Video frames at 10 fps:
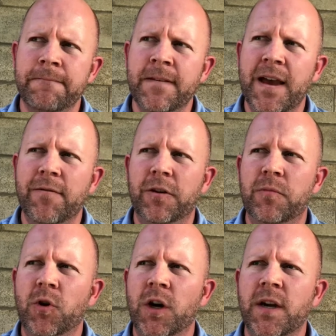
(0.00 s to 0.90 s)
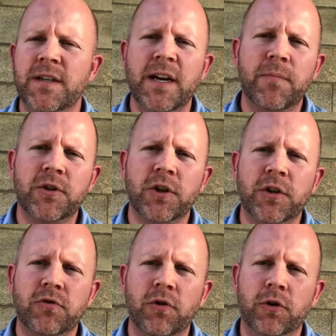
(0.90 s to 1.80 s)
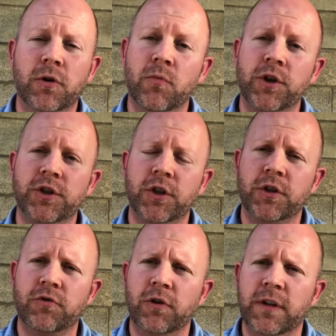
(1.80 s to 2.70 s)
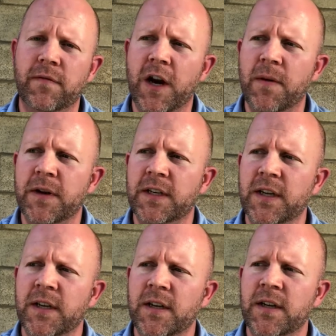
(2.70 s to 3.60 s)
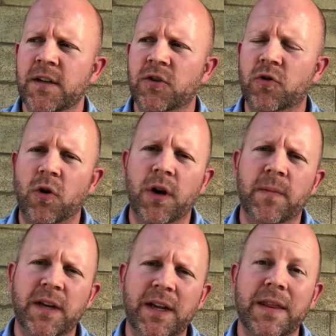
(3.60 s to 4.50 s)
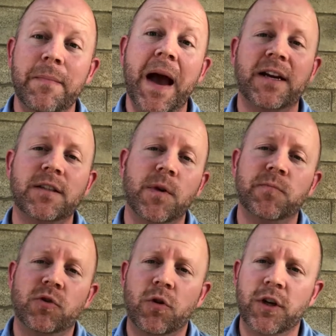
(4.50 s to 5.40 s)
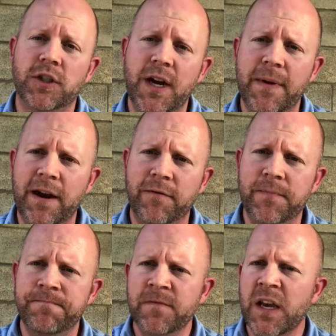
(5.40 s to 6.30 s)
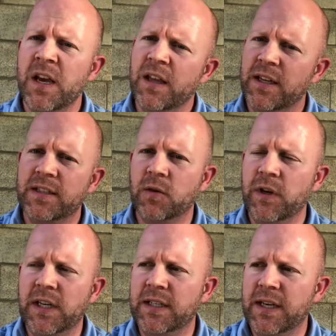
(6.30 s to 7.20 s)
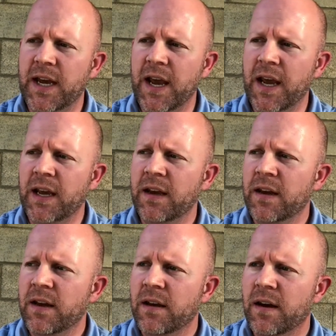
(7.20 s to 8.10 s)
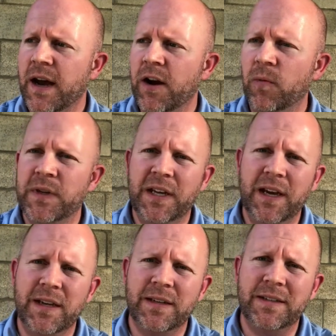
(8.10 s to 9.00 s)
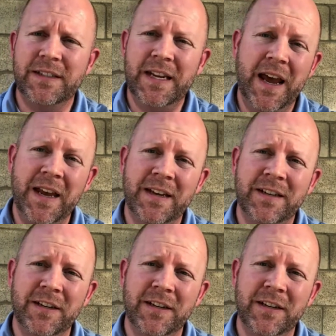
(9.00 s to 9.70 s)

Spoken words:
have a little more temperature controlled or moisture controlled environment store them and get the maximum storage time out of them. These that we did today, I hope to get 10 to